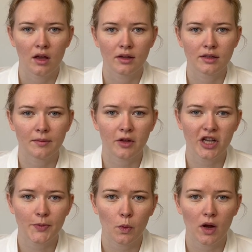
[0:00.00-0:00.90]
Some
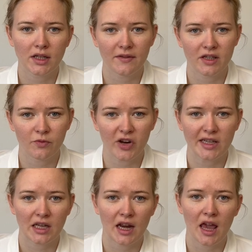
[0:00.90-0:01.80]
notable ones I've seen
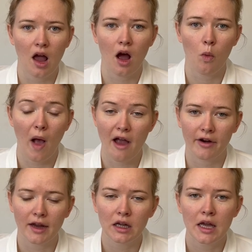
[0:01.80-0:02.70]
recently are
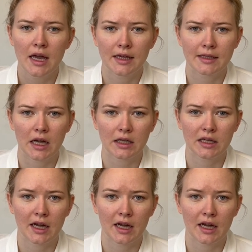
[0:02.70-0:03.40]
Wearing, such